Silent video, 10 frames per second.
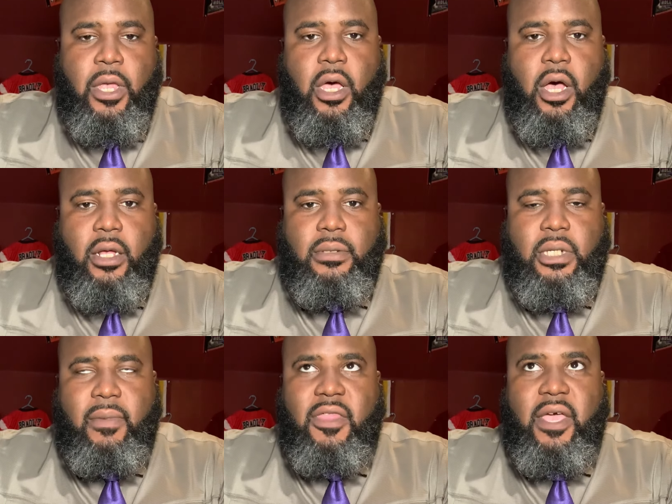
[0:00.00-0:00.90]

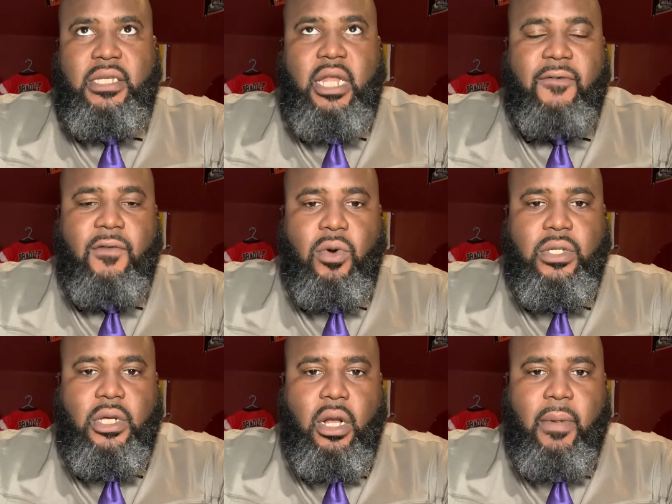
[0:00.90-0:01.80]
Some of the things that I focus
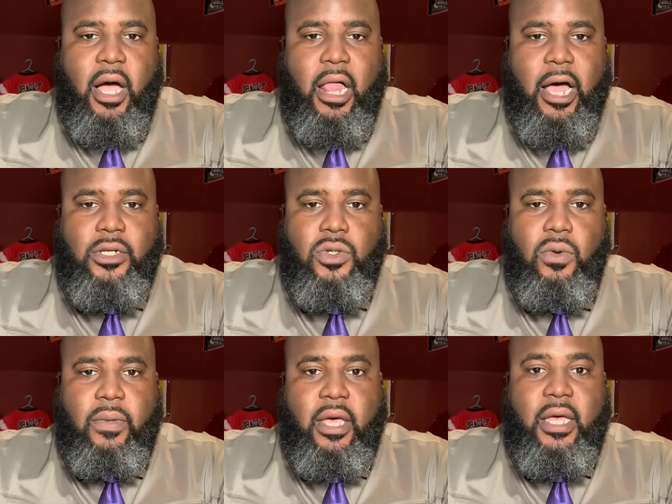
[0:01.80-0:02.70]
on in my
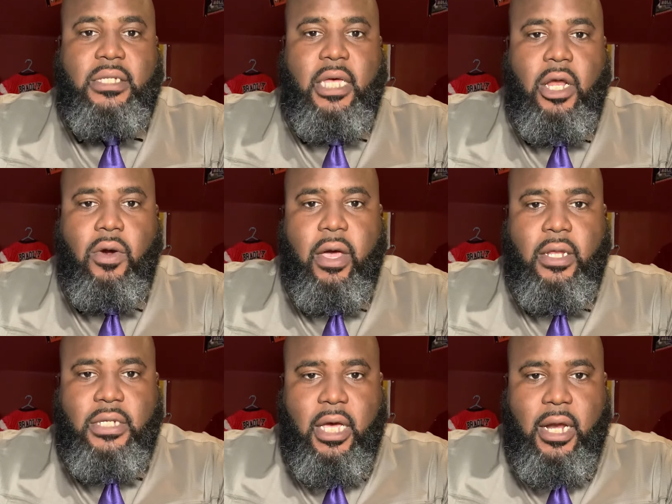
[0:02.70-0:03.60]
classroom is integrating
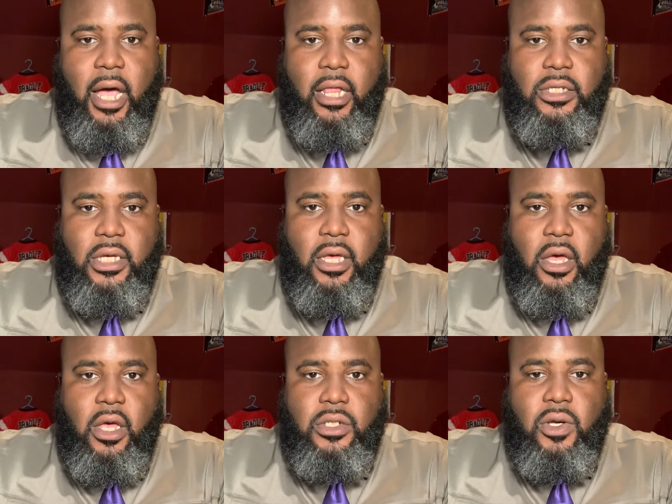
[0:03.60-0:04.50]
technology
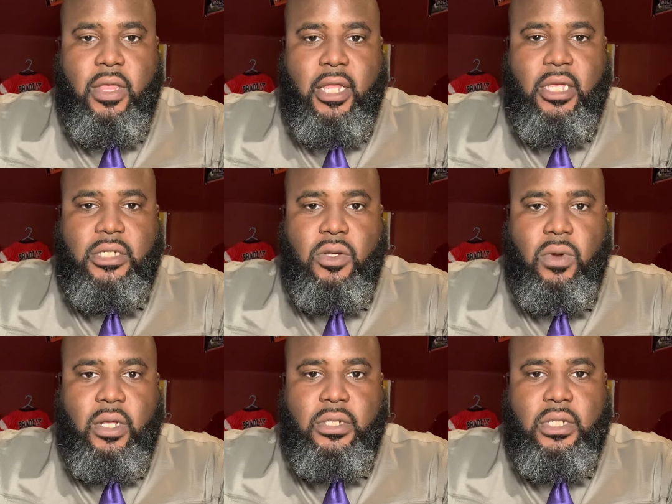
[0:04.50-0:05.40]
so that the
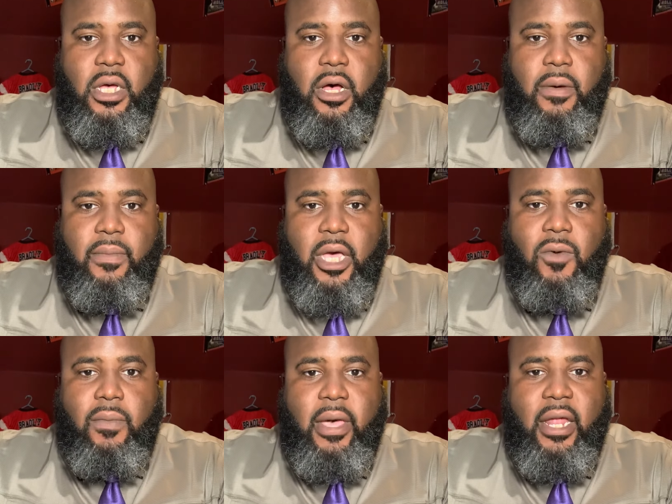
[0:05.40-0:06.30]
students can
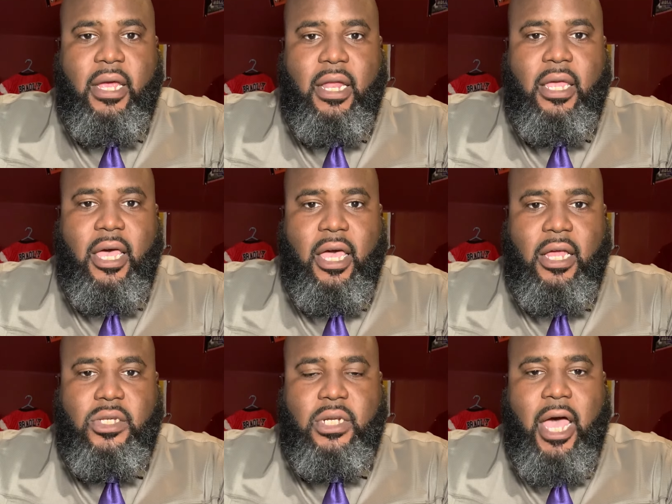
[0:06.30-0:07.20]
remain
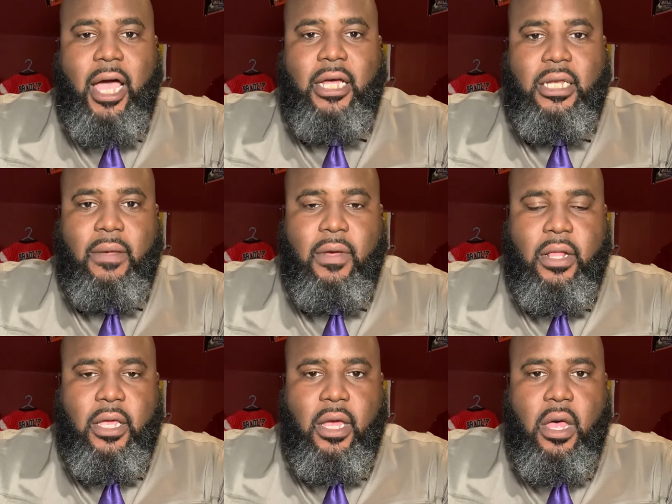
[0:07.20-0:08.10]
engaged
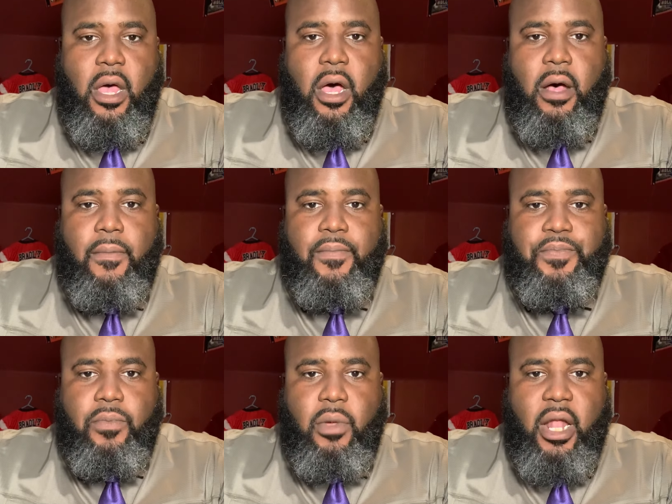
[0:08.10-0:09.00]
academically.
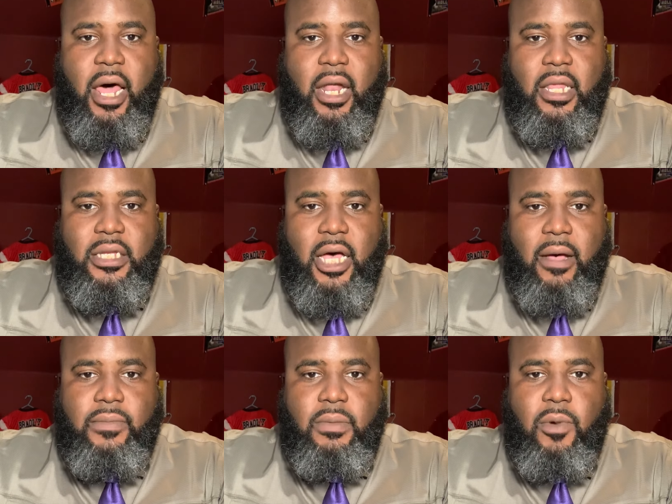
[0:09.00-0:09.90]
A lot of the
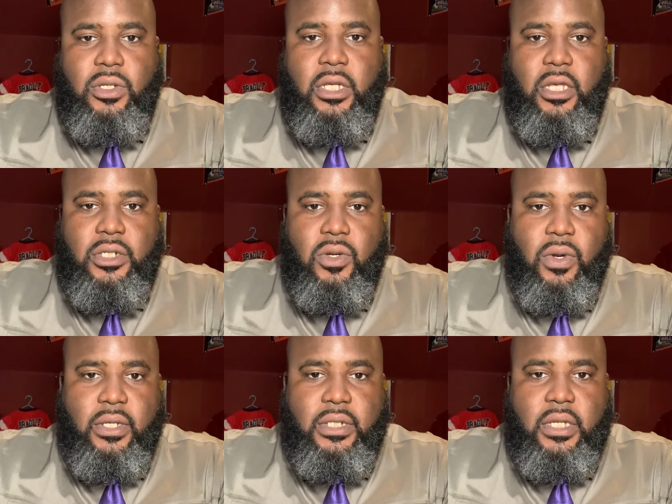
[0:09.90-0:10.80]
times, most of the
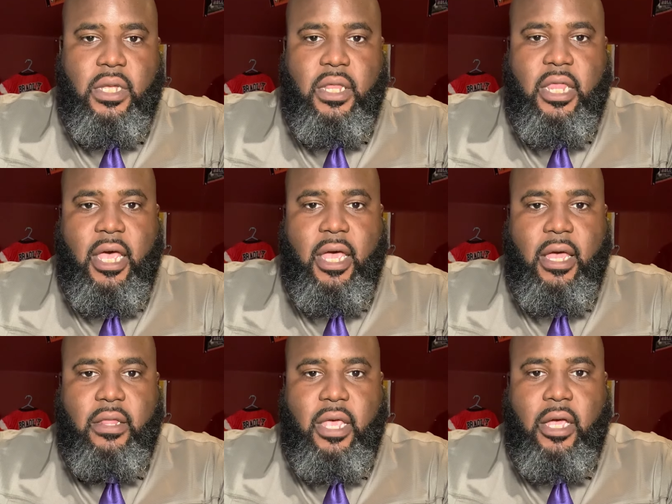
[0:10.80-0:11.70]
students, they
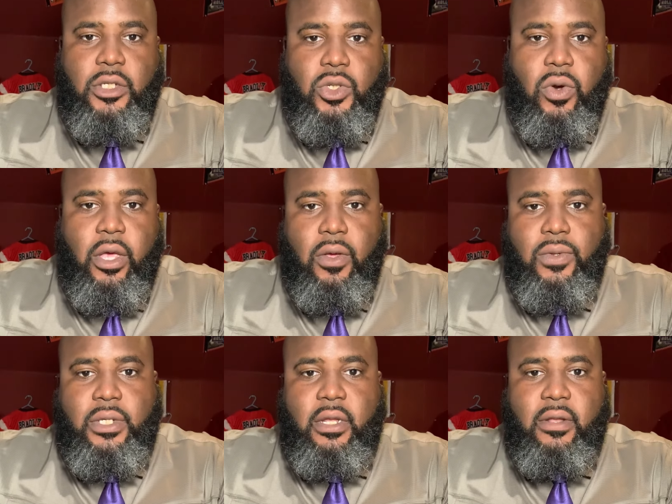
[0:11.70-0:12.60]
enjoy
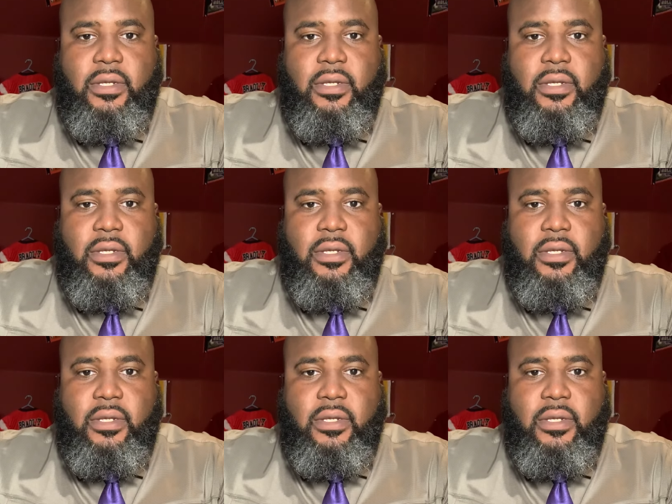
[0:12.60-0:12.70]
using